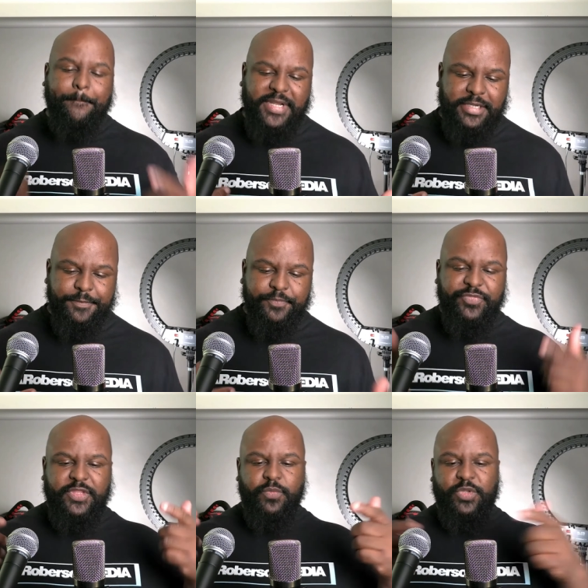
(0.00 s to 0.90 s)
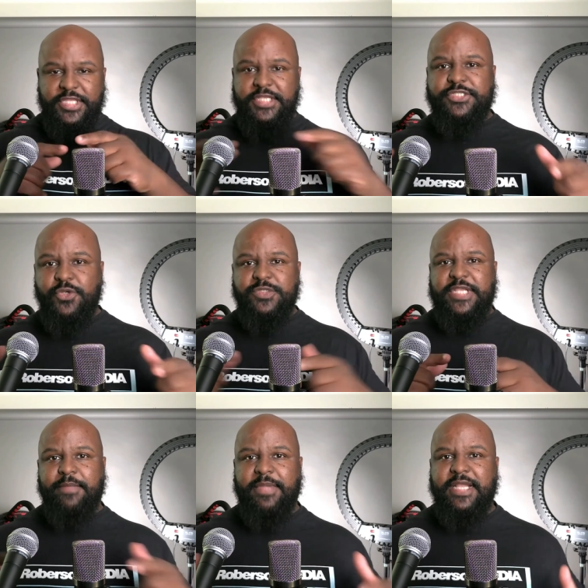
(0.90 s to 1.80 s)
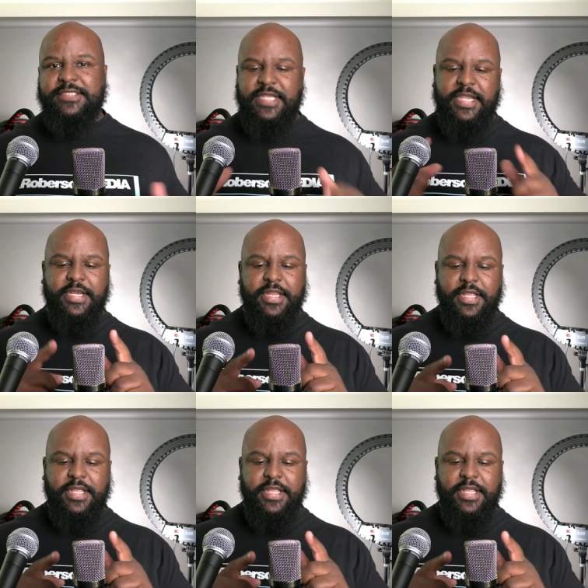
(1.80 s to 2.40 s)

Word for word: But with these two side by side,